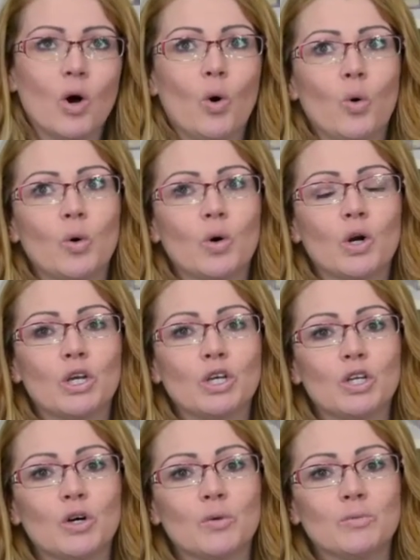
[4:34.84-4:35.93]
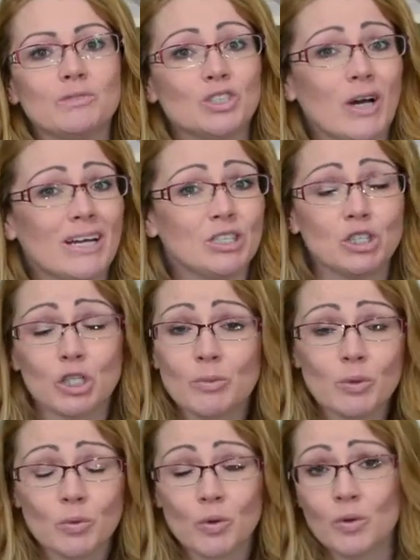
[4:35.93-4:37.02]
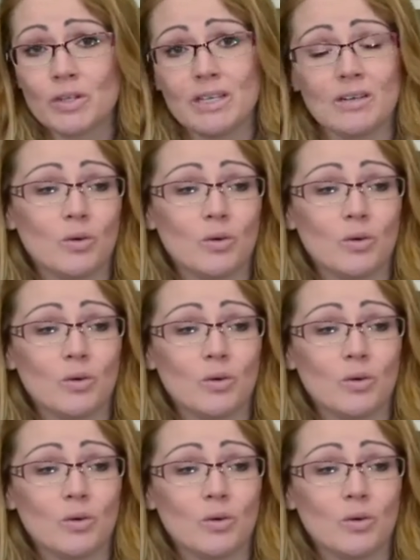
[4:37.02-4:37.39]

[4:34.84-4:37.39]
or, you know, try derma rolling